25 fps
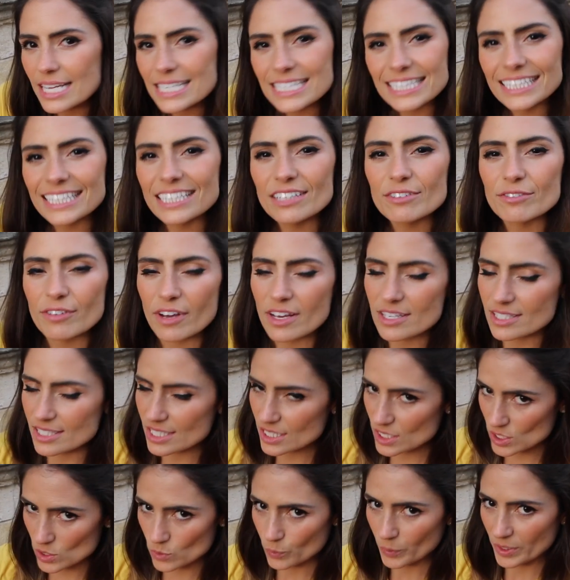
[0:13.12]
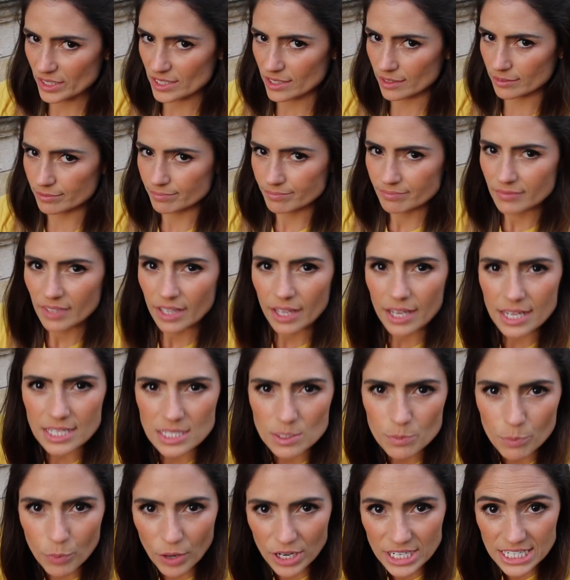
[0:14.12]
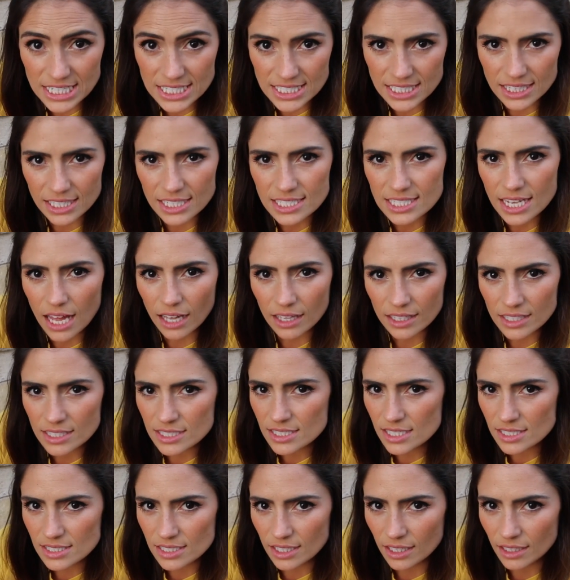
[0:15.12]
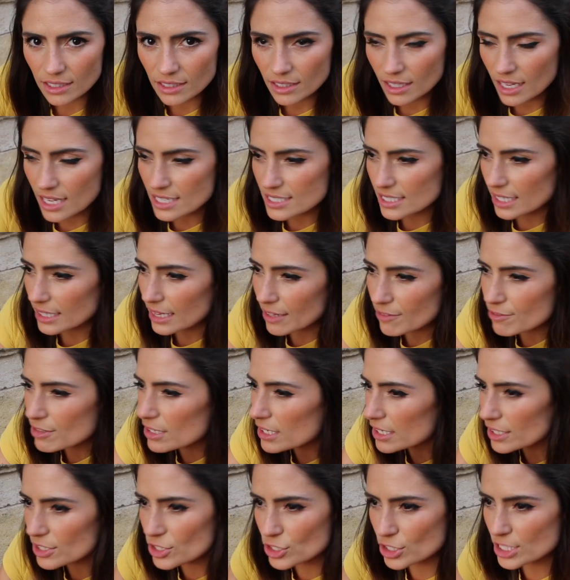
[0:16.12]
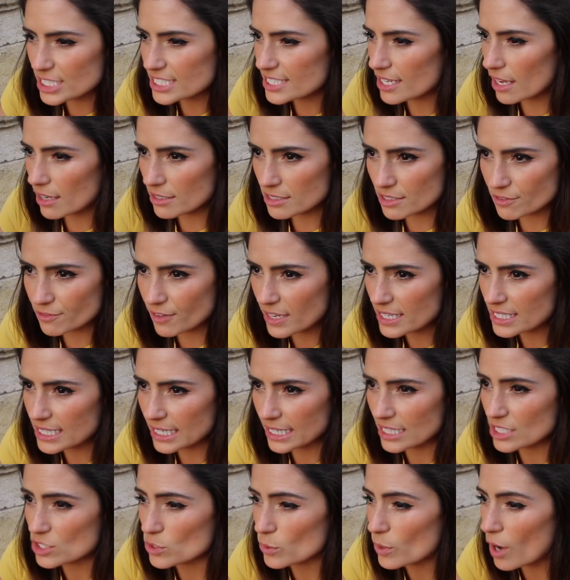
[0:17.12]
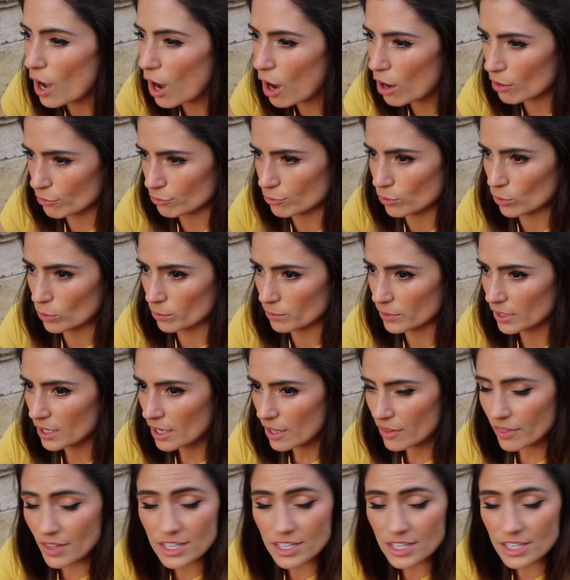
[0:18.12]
Italy versus Sweden. It's bred into the Italians, isn't it? It's like they've literally turned defending into an art form.